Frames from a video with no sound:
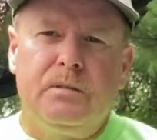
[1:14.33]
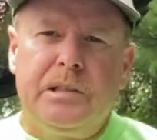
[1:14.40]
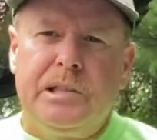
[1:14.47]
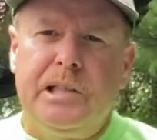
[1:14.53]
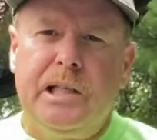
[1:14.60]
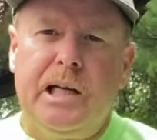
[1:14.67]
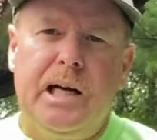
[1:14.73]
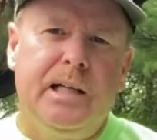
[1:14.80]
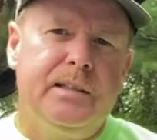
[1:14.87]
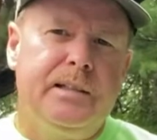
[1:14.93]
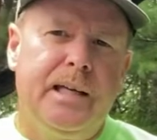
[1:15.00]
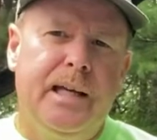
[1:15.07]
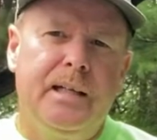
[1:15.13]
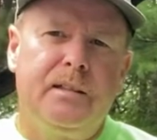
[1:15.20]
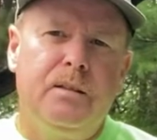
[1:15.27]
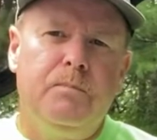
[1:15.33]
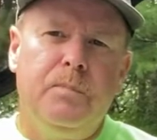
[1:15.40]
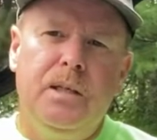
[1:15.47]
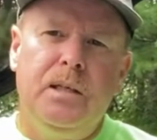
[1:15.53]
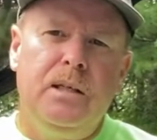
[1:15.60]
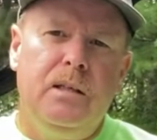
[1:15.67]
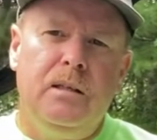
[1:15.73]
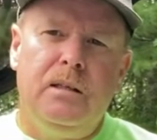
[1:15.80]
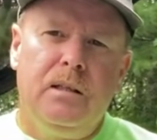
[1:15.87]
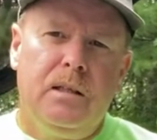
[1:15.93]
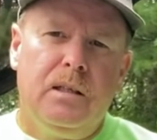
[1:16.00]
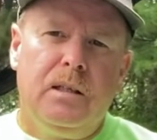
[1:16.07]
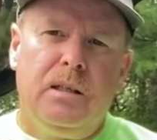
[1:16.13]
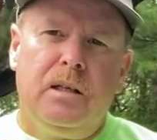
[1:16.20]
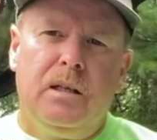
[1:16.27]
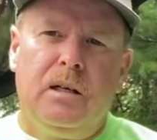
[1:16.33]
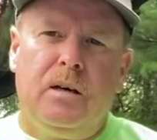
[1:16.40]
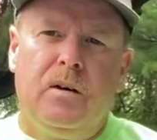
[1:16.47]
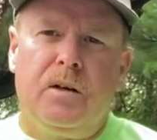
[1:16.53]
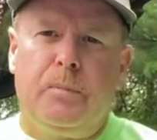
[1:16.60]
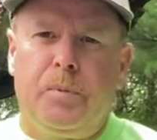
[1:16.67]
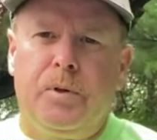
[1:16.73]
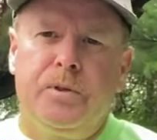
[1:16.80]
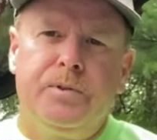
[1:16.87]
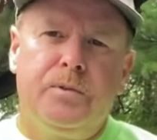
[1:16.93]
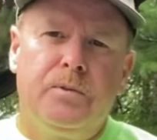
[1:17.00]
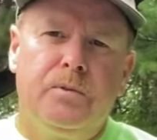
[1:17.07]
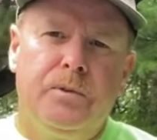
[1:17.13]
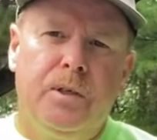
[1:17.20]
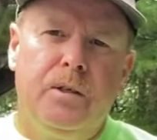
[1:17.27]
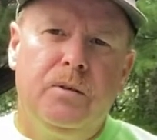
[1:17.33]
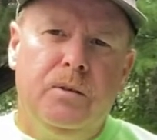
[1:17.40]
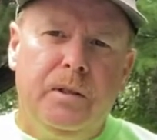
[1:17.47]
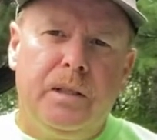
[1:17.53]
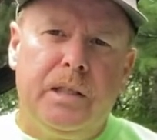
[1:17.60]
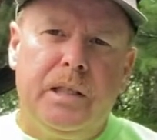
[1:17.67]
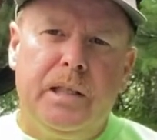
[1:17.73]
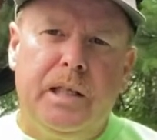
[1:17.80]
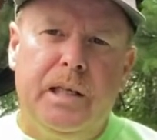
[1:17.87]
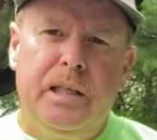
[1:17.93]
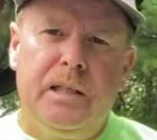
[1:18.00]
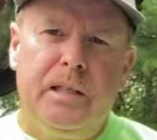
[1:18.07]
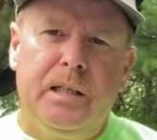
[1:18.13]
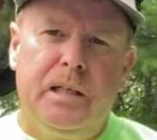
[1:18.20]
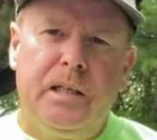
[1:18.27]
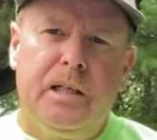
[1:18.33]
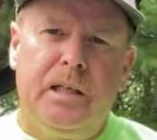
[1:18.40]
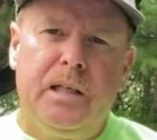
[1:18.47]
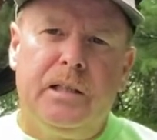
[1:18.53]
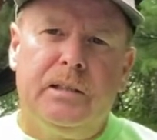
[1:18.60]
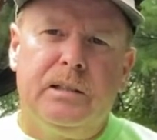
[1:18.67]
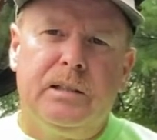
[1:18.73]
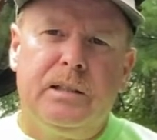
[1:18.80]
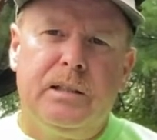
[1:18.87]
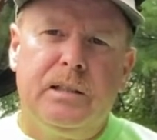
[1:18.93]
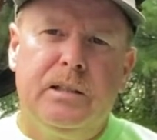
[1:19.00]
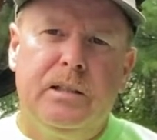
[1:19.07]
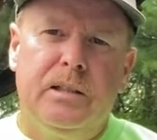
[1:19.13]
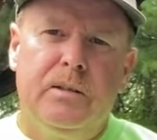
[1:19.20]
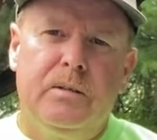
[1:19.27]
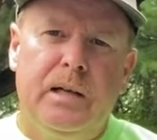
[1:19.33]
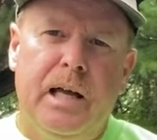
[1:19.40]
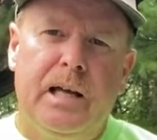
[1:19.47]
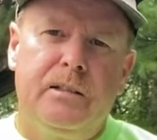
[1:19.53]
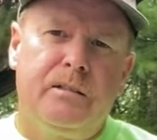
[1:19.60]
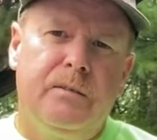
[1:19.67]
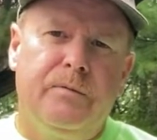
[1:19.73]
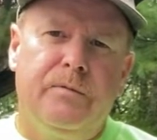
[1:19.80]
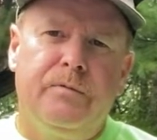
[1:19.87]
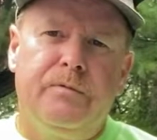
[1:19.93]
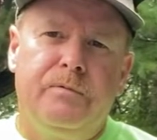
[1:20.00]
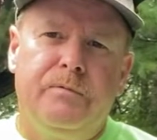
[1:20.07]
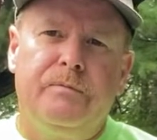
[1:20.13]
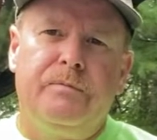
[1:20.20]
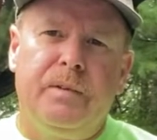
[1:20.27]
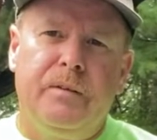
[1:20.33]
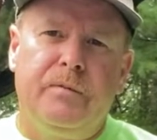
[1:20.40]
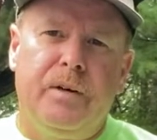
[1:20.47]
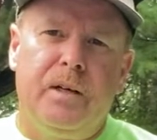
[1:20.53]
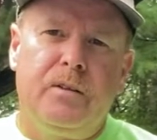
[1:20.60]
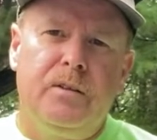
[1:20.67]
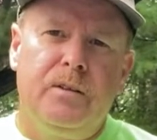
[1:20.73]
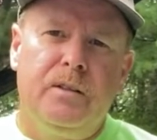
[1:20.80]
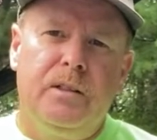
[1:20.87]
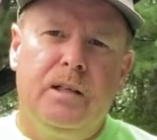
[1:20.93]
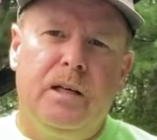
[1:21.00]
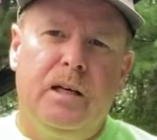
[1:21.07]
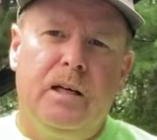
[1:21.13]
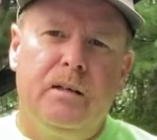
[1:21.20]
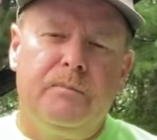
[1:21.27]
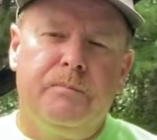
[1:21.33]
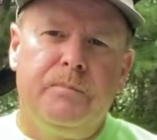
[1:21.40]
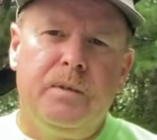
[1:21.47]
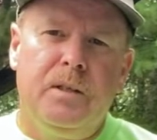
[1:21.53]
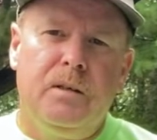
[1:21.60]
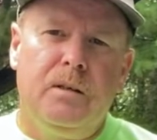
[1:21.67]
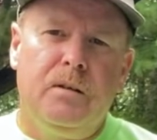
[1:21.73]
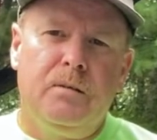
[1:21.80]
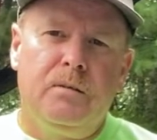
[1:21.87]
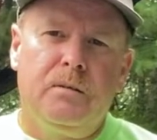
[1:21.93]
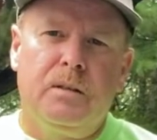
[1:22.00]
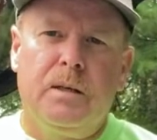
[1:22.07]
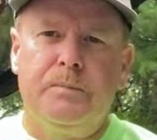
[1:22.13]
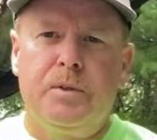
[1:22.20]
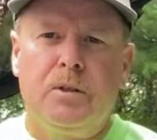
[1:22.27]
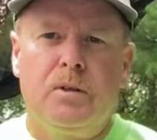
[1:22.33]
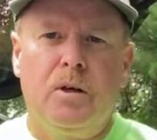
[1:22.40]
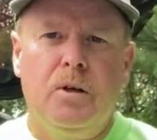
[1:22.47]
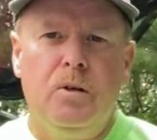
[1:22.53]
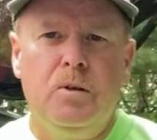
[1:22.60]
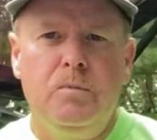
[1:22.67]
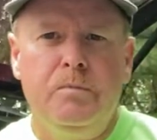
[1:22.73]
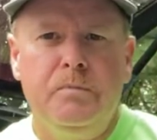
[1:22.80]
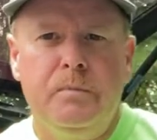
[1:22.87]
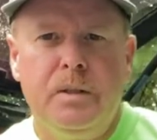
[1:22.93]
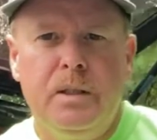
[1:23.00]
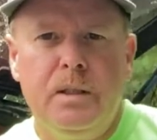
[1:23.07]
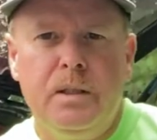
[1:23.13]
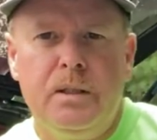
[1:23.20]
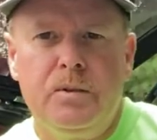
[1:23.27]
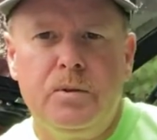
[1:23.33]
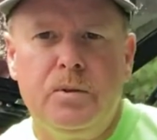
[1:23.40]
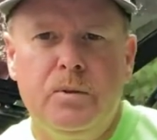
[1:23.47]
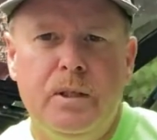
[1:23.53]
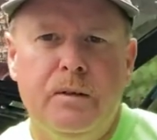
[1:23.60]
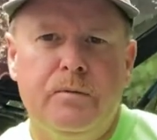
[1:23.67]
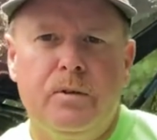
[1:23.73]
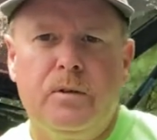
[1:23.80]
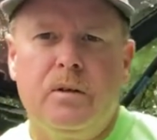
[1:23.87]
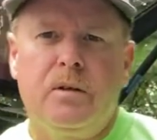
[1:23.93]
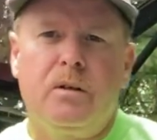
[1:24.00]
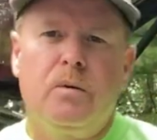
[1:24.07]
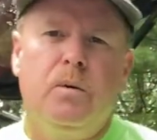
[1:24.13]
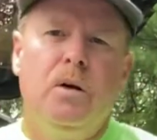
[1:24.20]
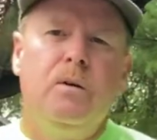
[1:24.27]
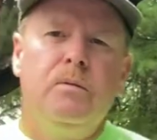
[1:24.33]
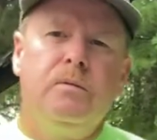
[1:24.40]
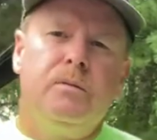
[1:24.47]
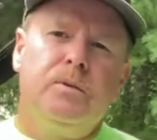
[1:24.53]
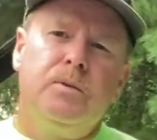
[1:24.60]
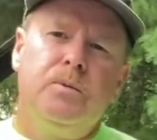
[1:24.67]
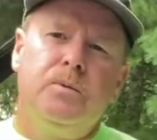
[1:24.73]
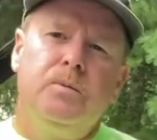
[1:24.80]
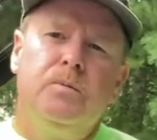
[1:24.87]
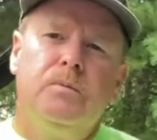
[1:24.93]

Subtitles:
she contacted me on a personal note and asked if I could come to her home to give her a quote to